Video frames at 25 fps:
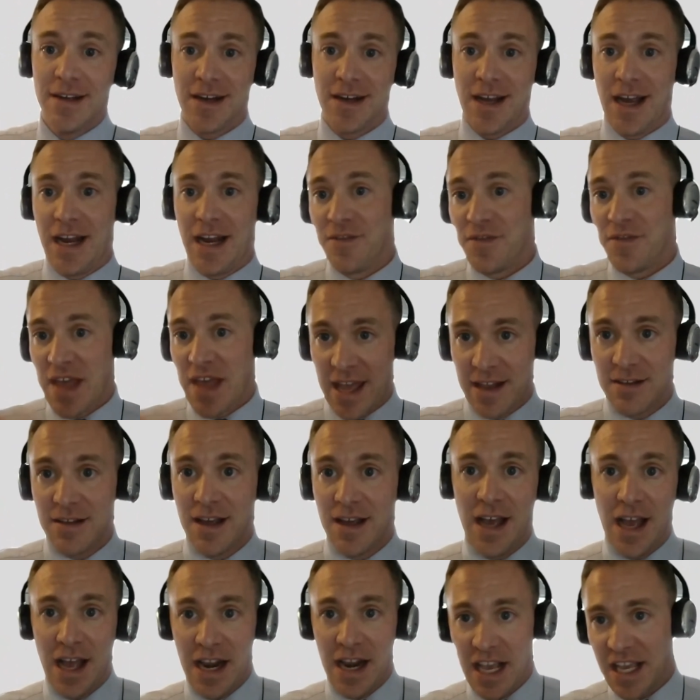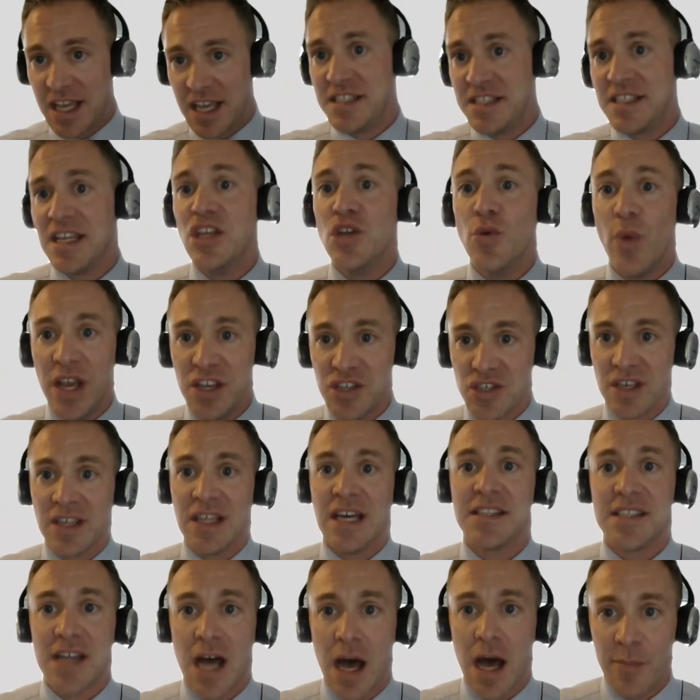Kind of that, a continuation
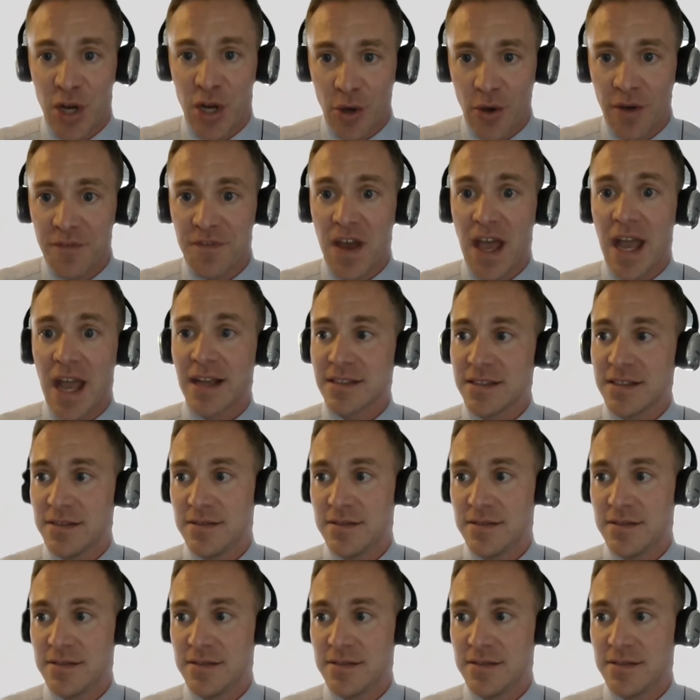of that domino effect.